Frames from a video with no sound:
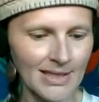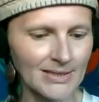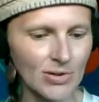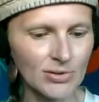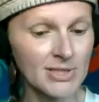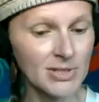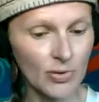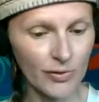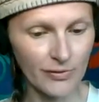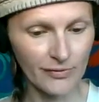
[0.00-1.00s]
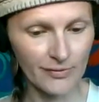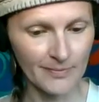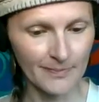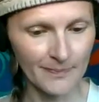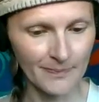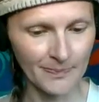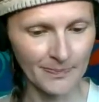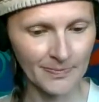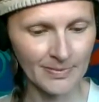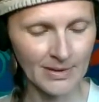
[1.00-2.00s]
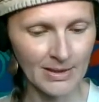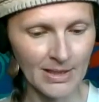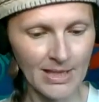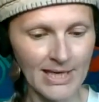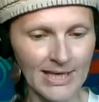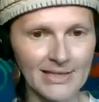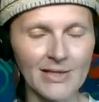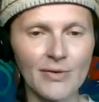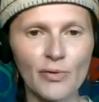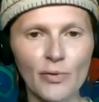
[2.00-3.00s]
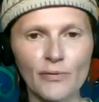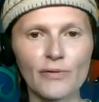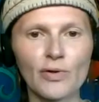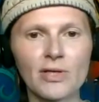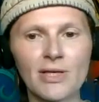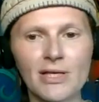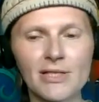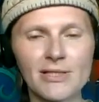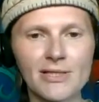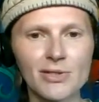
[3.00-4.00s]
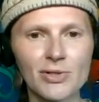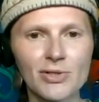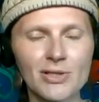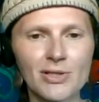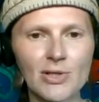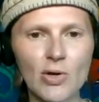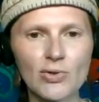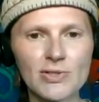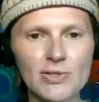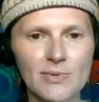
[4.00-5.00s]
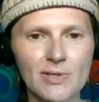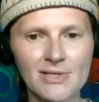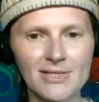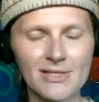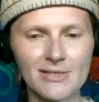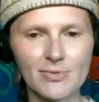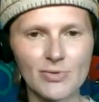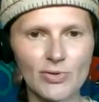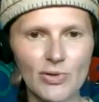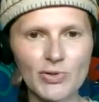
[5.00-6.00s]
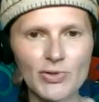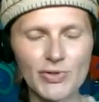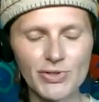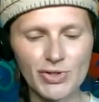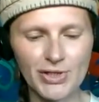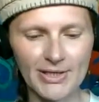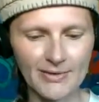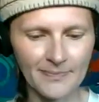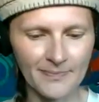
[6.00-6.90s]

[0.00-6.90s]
on this earth, and they were close to each other.